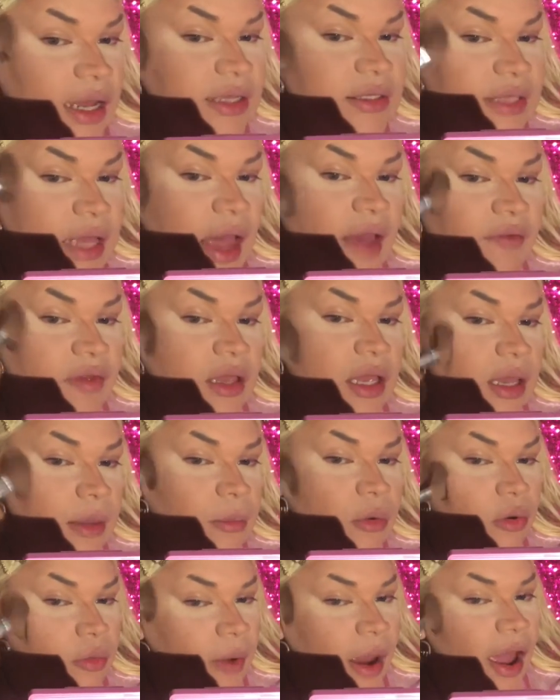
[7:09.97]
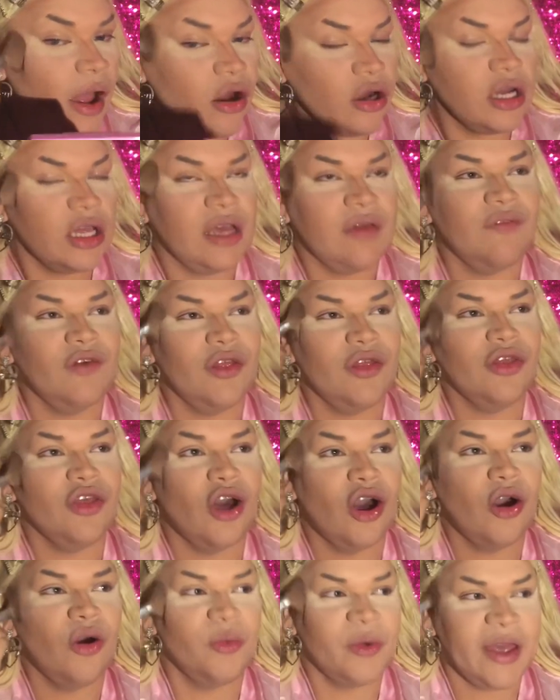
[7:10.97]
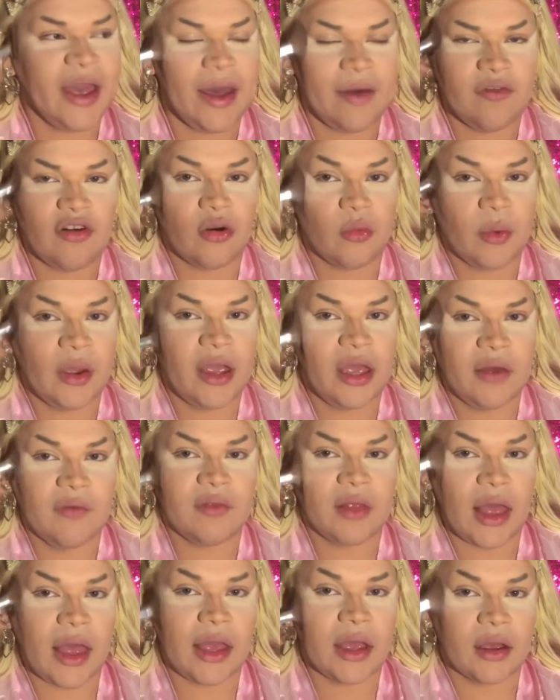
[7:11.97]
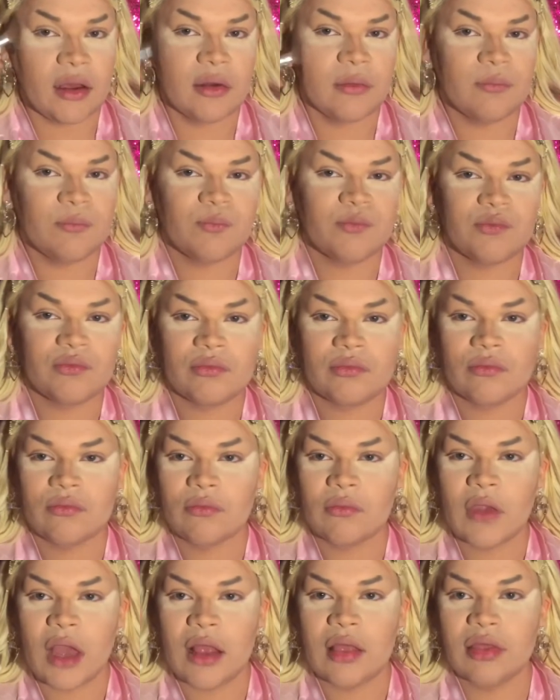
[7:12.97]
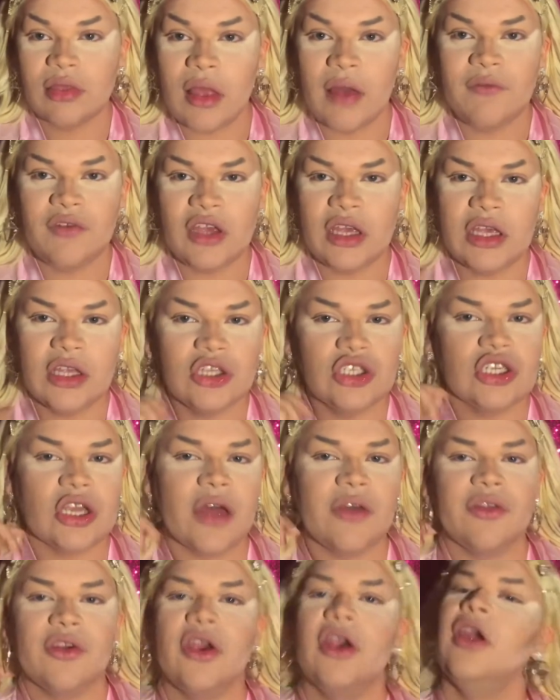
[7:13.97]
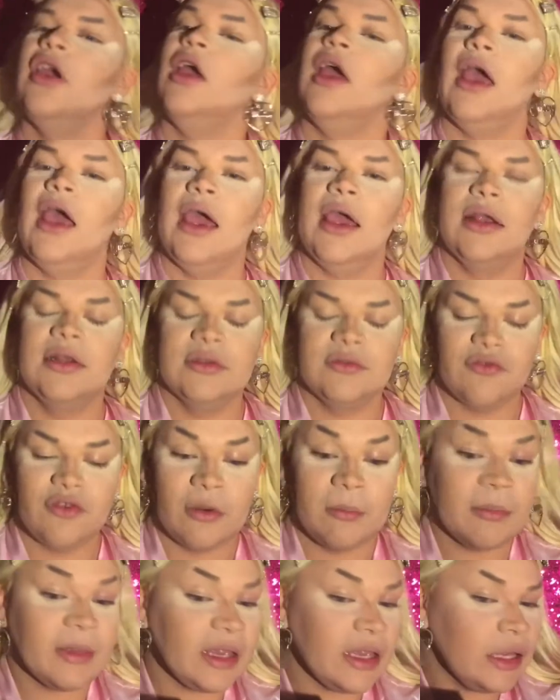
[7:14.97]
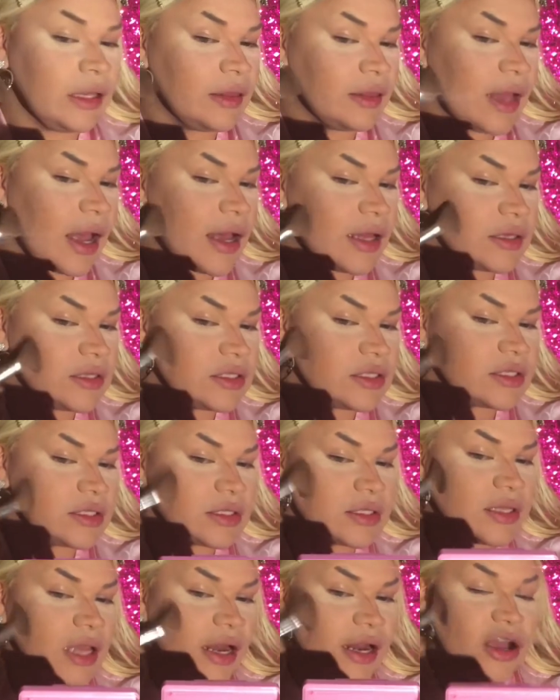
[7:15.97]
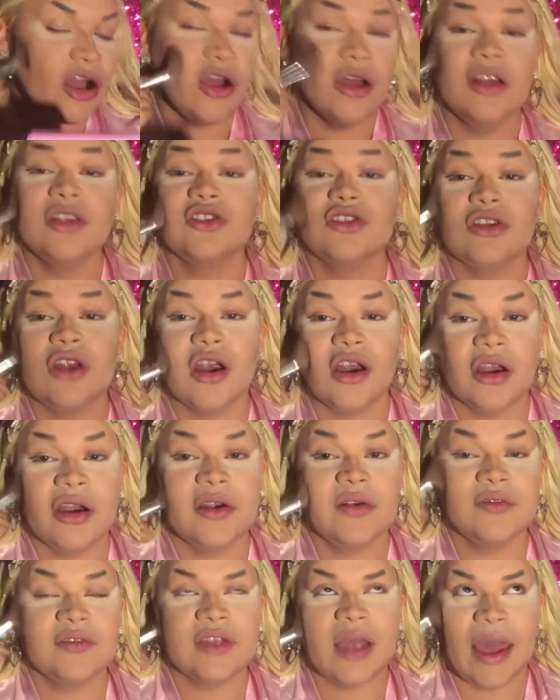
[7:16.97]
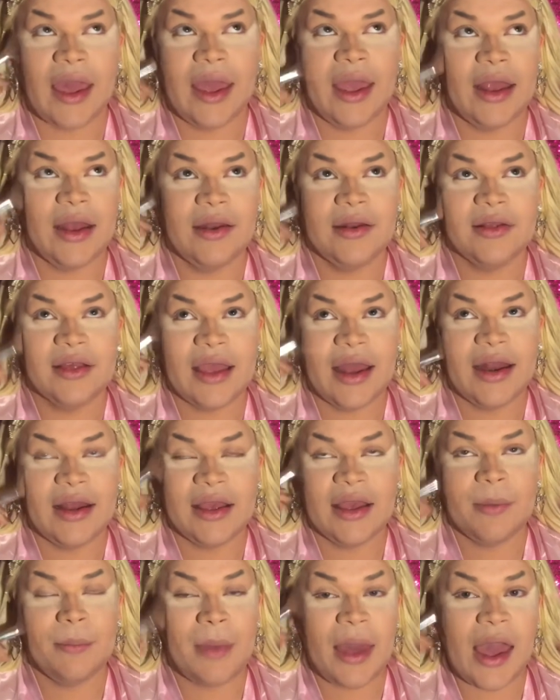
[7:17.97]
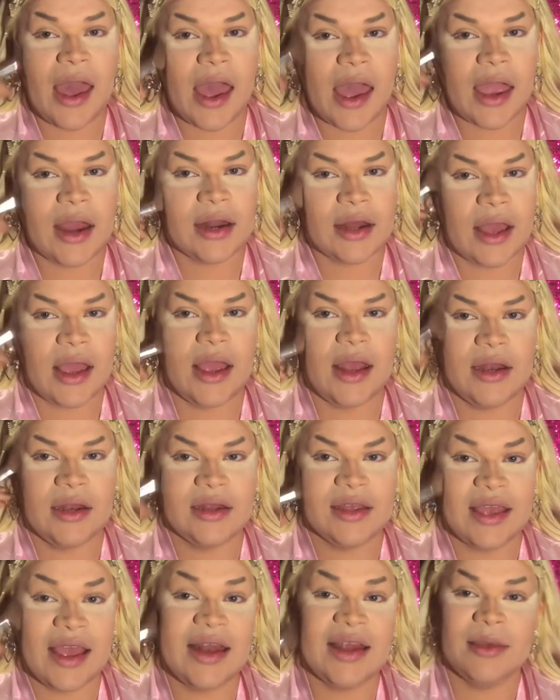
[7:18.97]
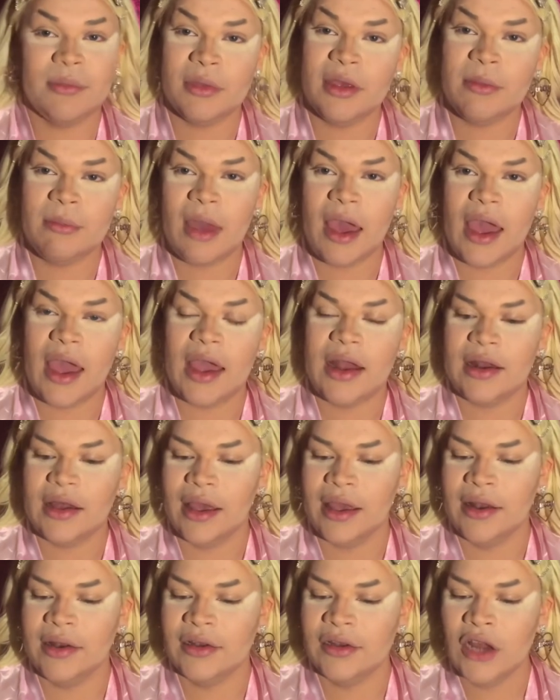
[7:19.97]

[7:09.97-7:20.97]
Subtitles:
having him around, even though we have our way of like loving each other. And for me, that's getting on his nerves and getting him mad and getting me mad and